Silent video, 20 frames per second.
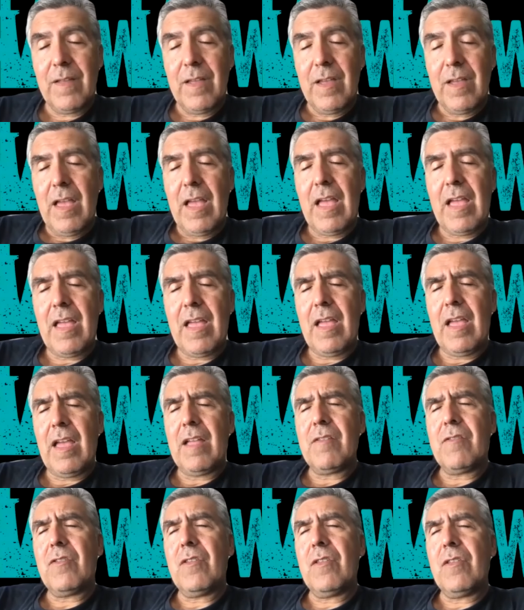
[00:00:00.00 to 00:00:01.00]
steven can
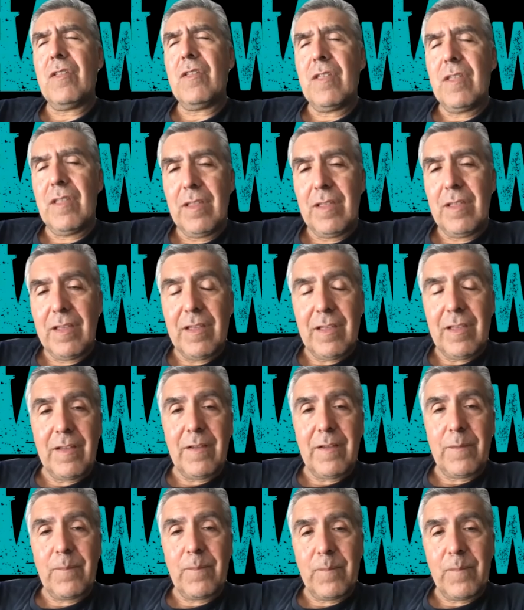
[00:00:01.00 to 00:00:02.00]
i can i chime in with
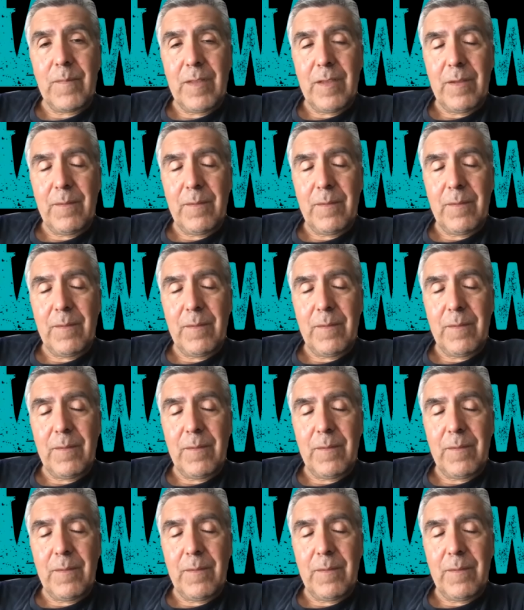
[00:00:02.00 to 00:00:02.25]
with a yeah.